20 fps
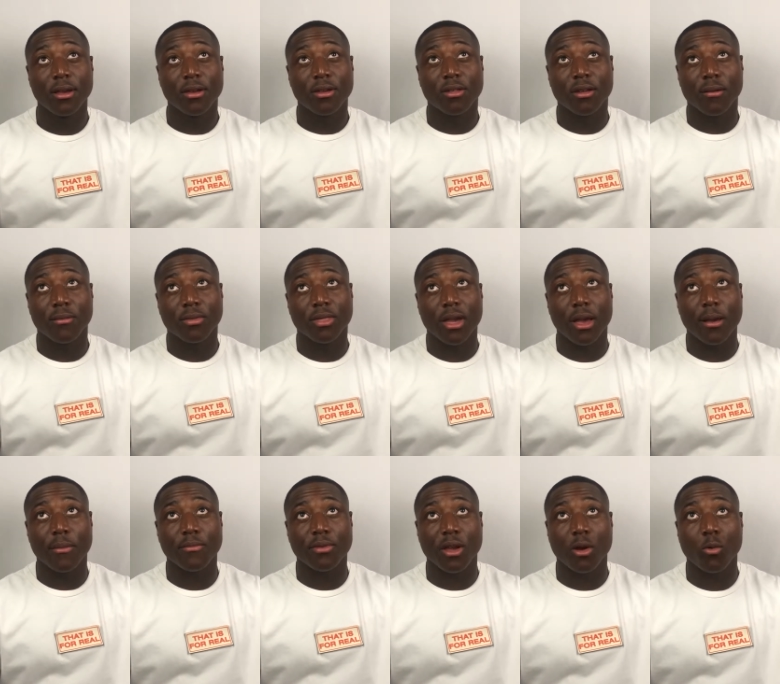
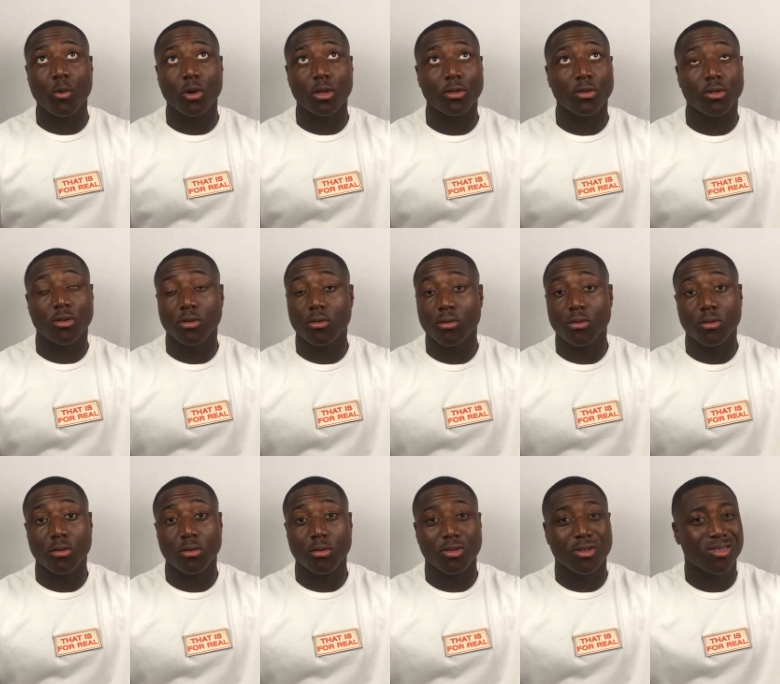sometimes I want
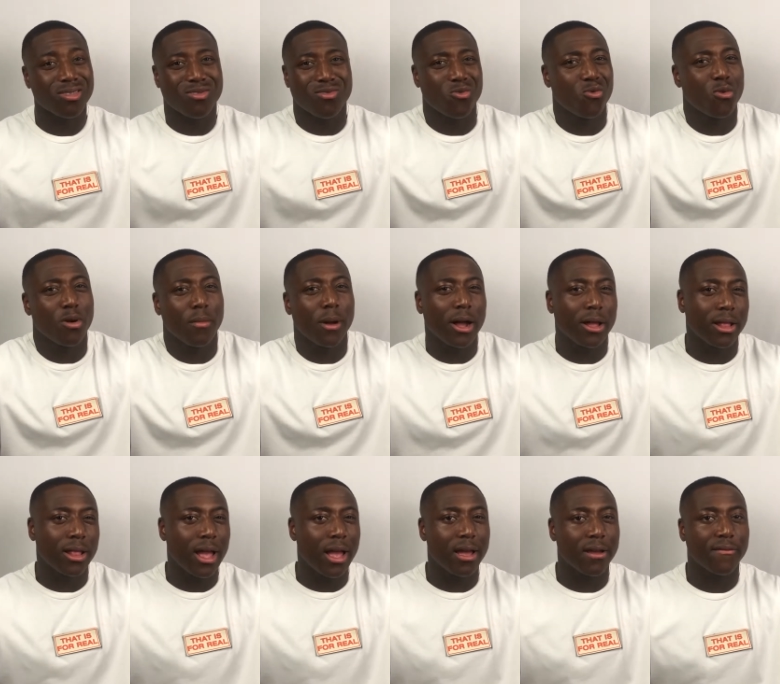to just talk about
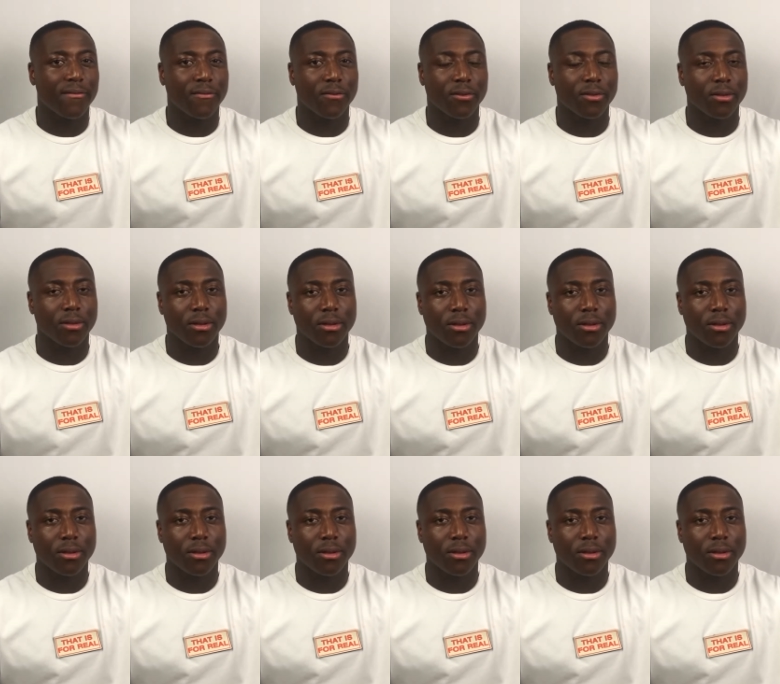life and